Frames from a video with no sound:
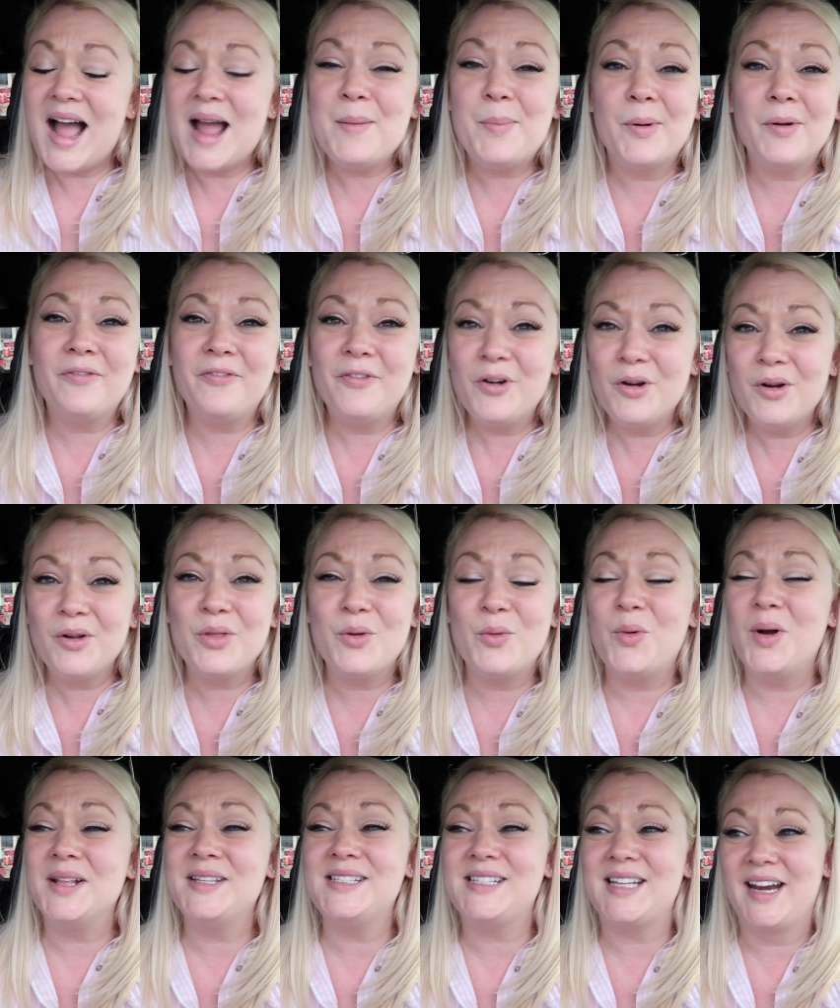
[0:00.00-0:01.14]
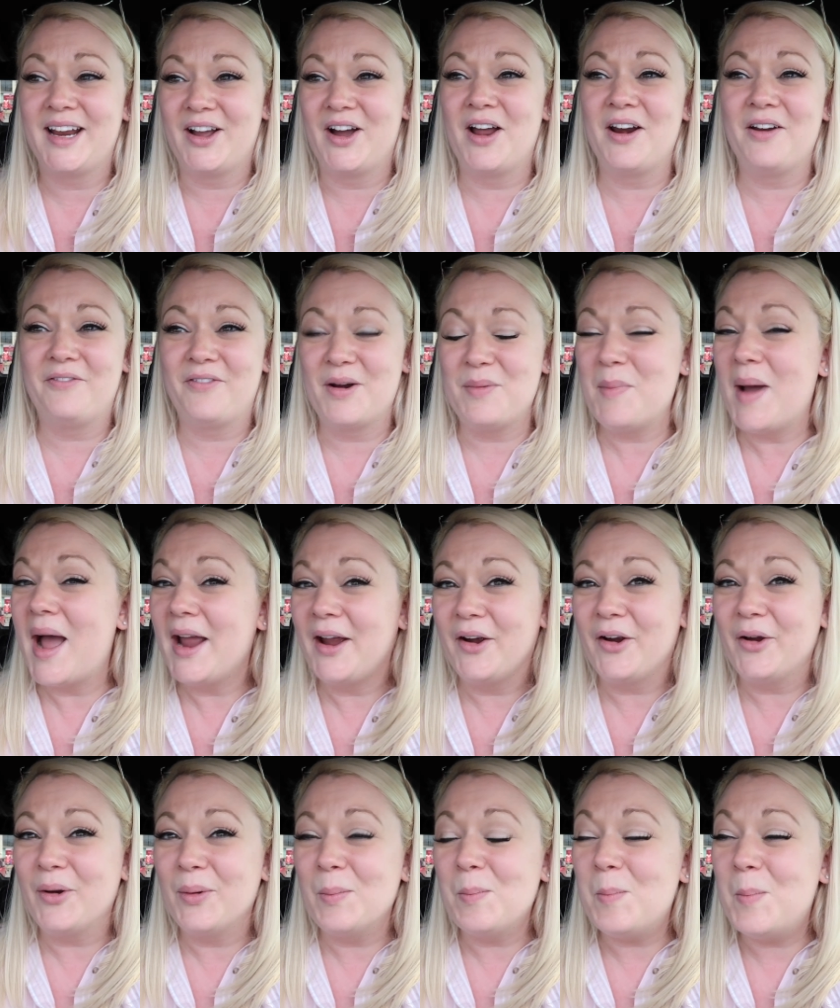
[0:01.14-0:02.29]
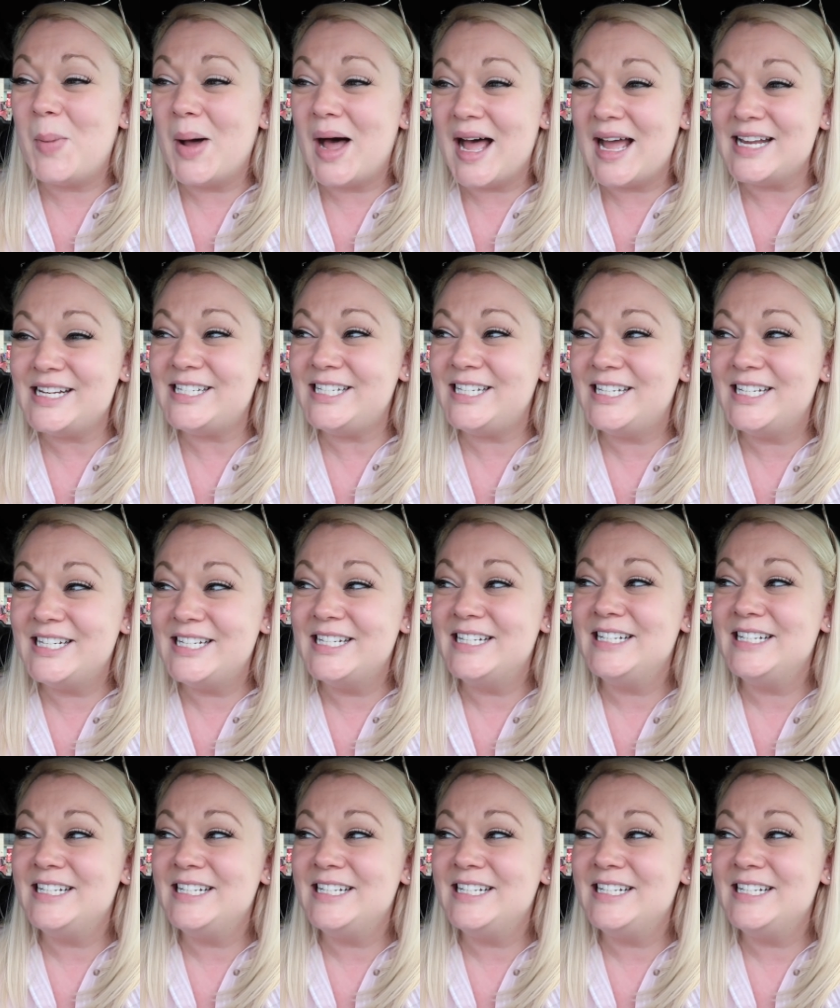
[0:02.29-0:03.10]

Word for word: I prefer the ones that I got at Fred Meyer, but